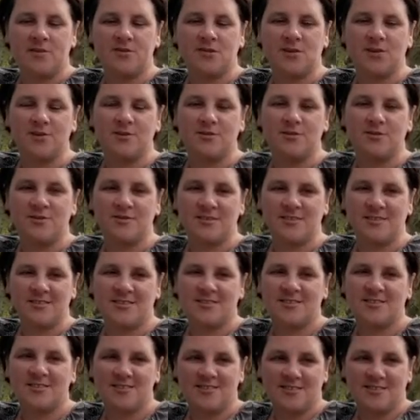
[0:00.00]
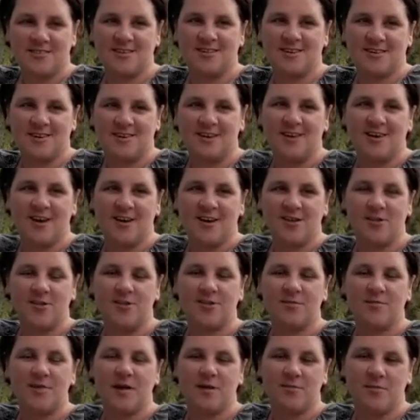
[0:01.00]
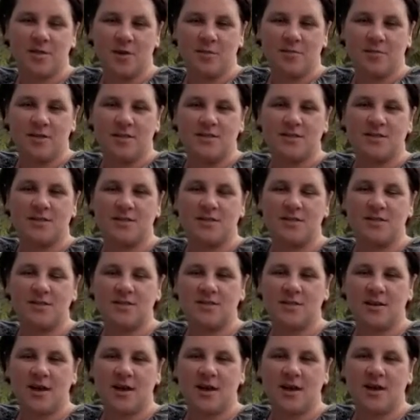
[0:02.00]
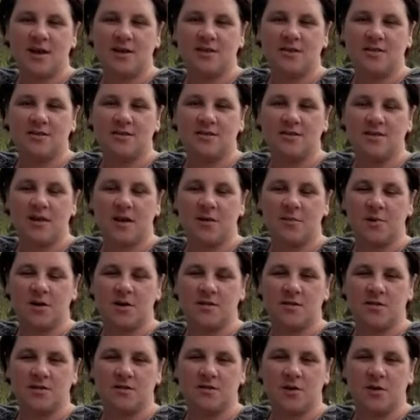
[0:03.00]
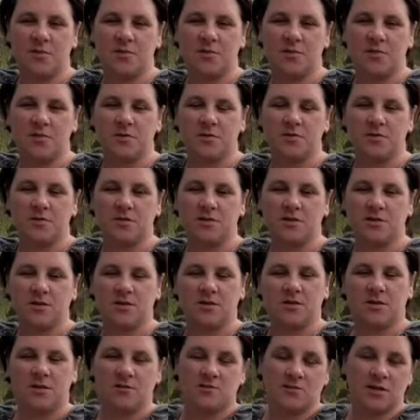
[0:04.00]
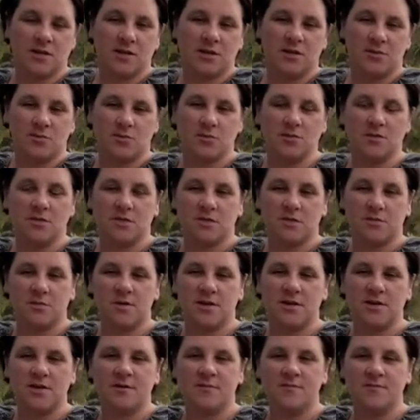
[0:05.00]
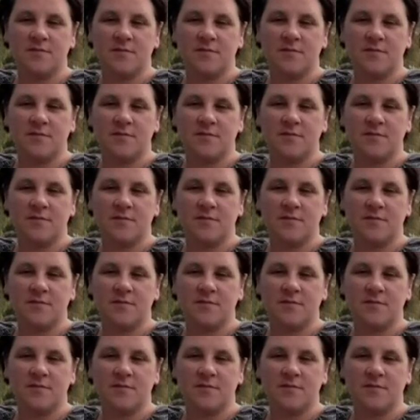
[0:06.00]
So learnt, yeah, a lot about my mindset and about the type of person that I really want to be.